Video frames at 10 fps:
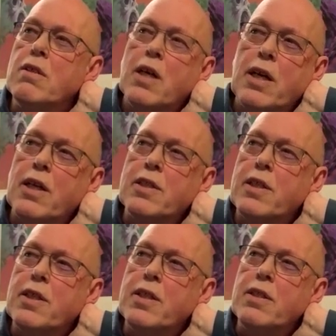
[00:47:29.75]

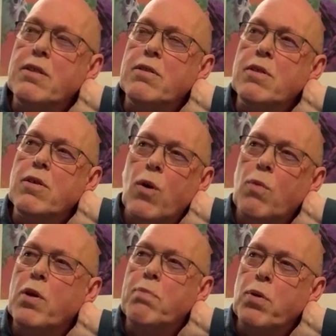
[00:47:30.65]
character, uh,
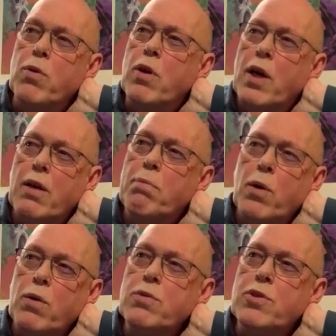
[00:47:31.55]
comic book, car
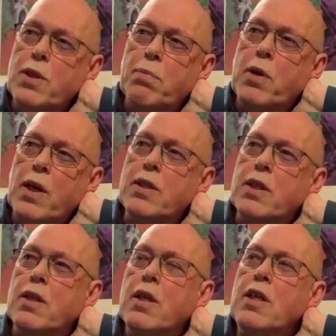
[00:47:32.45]
poem, strip
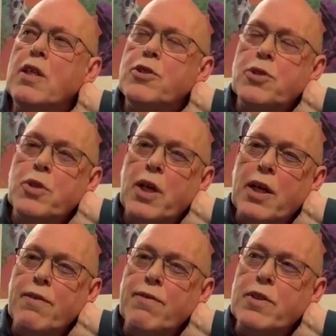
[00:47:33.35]
character should
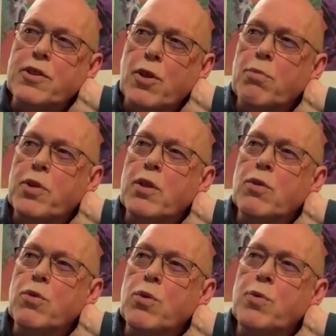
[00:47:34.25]
have uh, something
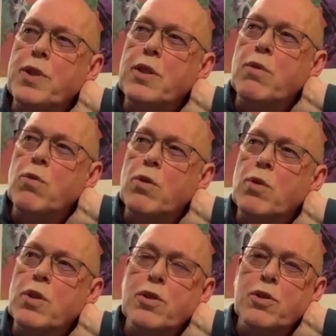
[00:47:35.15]
to do with the World
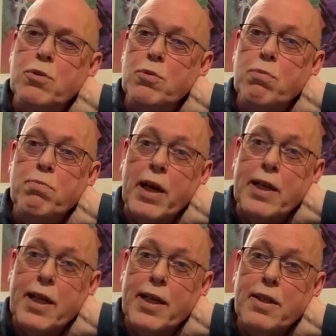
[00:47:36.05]
War Two back
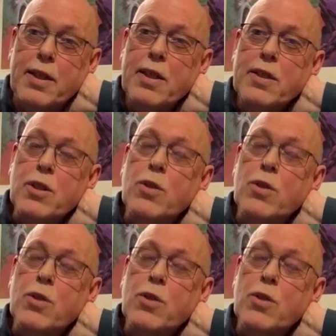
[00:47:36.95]
then. So